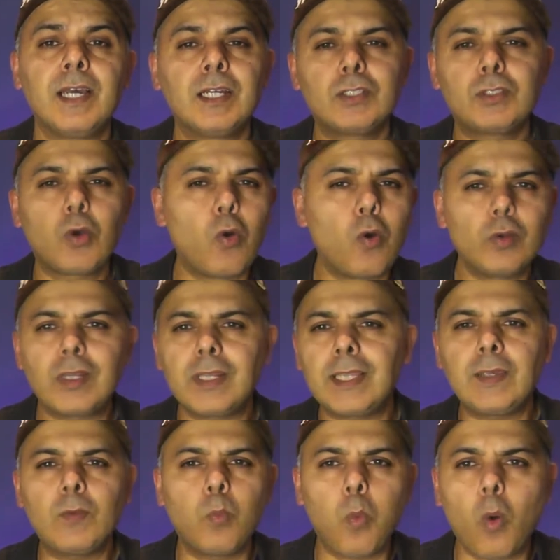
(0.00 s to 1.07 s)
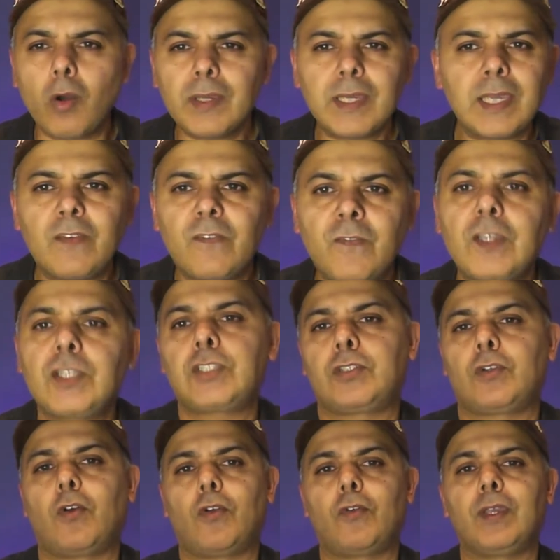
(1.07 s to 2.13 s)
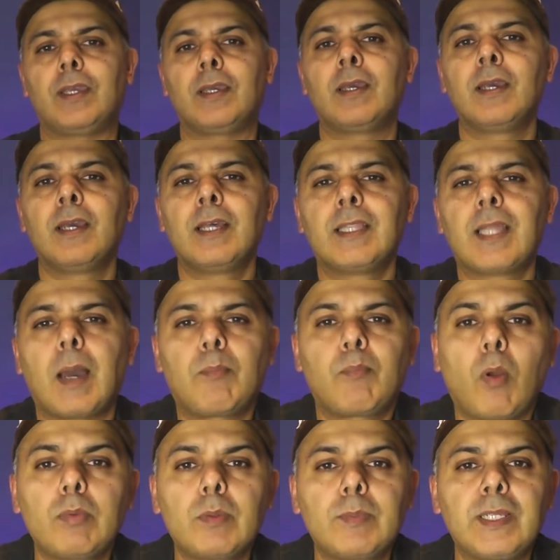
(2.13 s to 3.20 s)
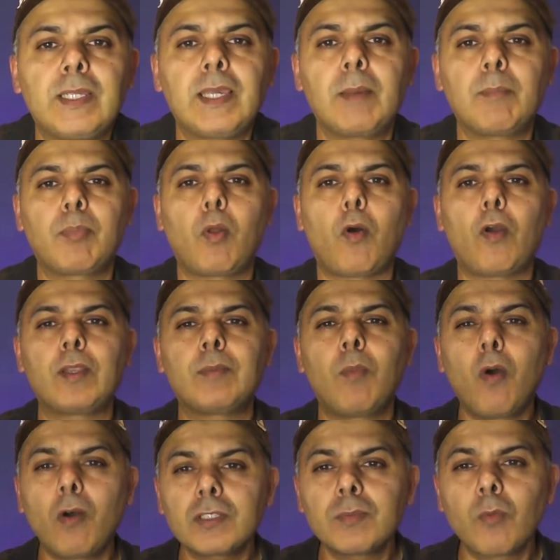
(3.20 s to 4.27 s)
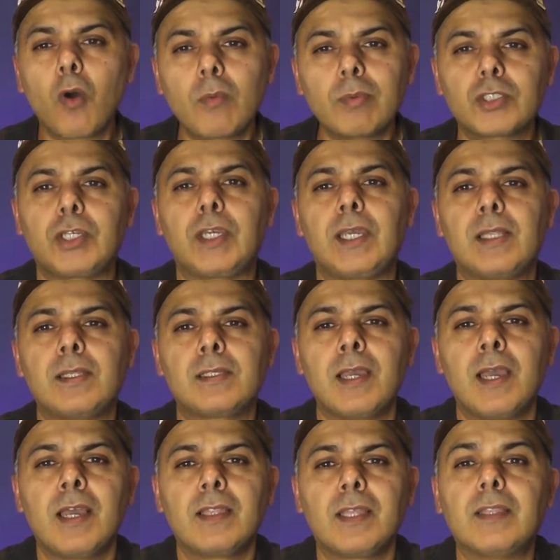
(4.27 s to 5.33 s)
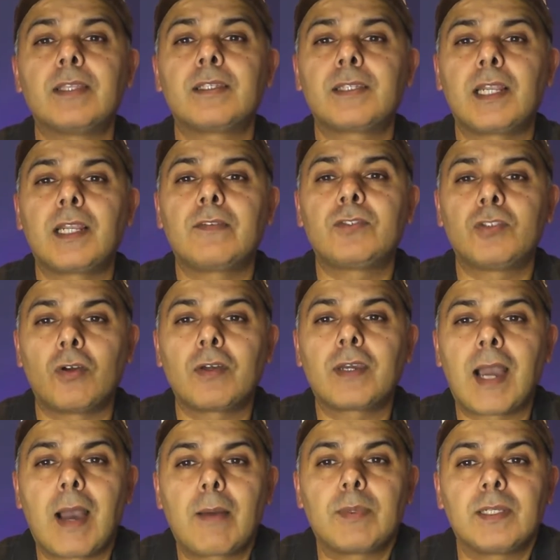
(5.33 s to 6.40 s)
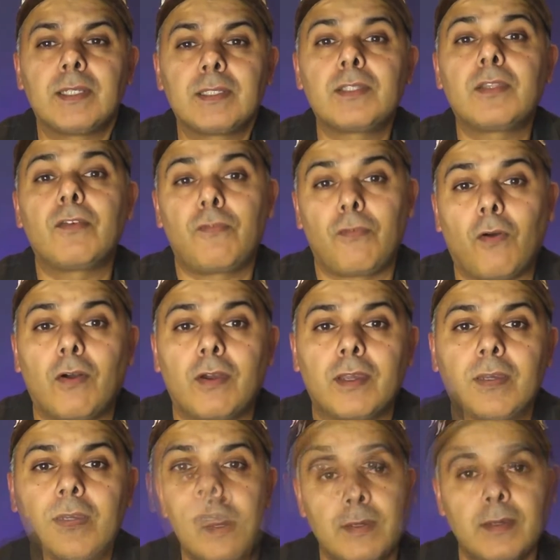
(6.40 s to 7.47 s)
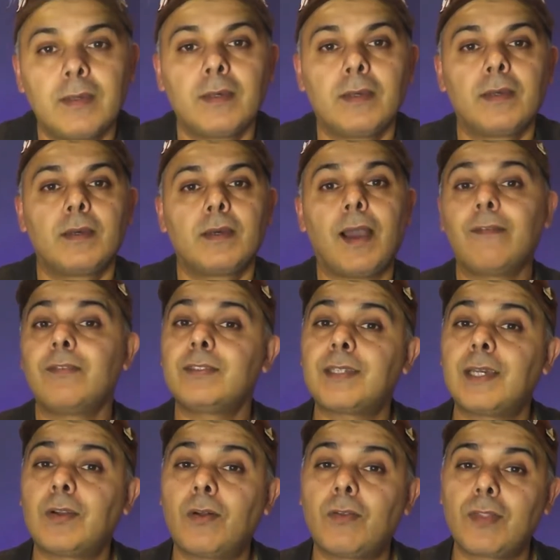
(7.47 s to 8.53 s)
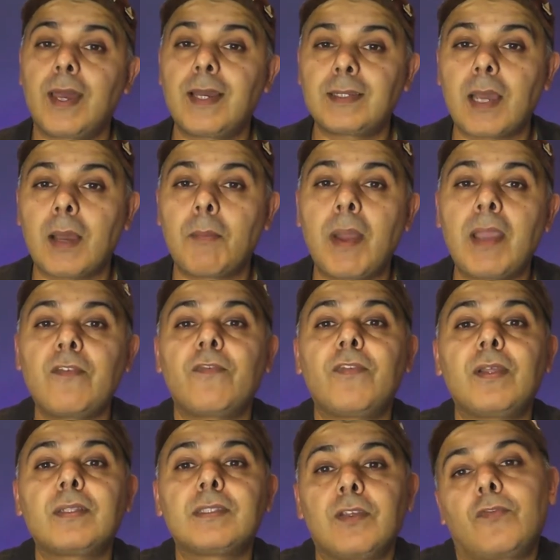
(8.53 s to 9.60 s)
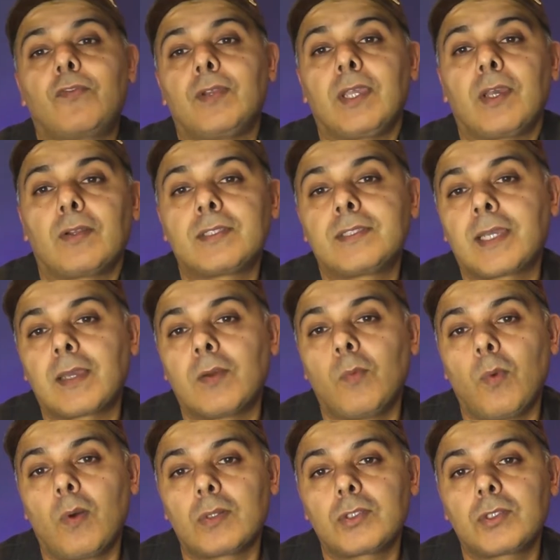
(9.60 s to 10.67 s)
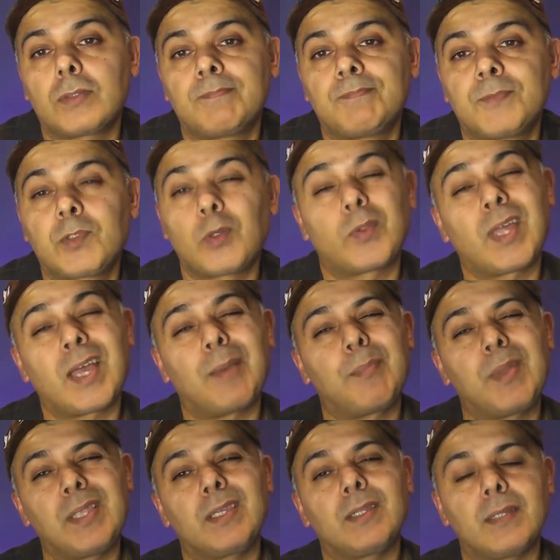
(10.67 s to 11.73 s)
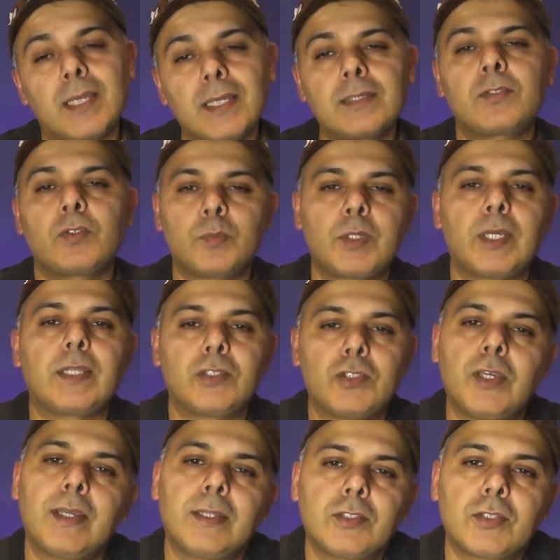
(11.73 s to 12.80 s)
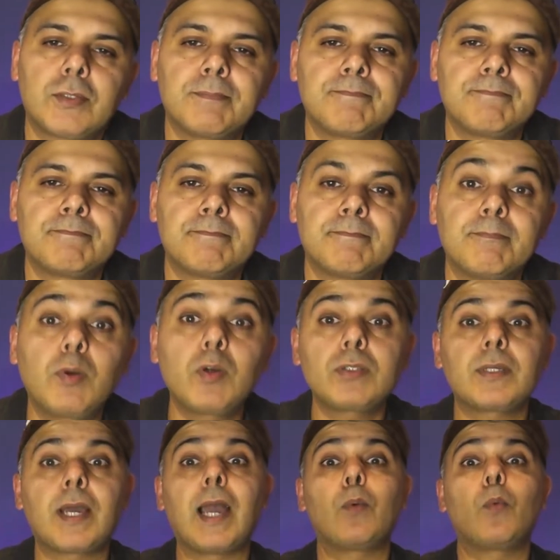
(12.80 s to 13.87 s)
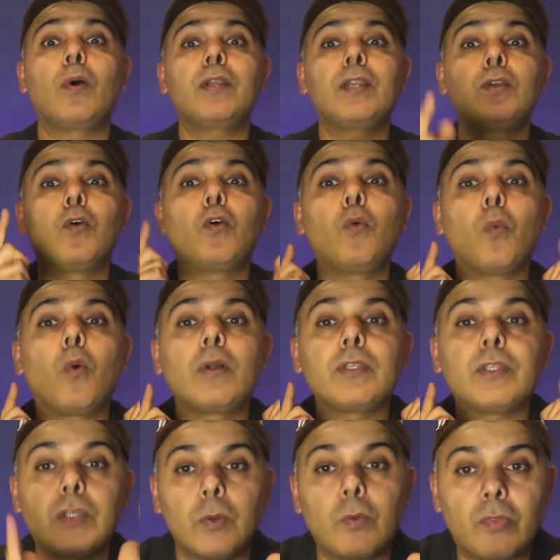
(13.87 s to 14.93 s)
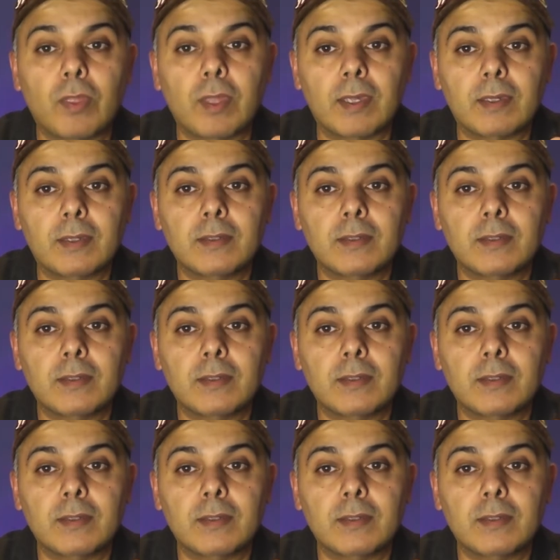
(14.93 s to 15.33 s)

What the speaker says: tonally wonky fish story that probably employed more smoke machines than the set of John Carpenter's The Fog. Having said all that, I might feel differently on a second watch, so that opinion is subject to change. But I want to know what you think.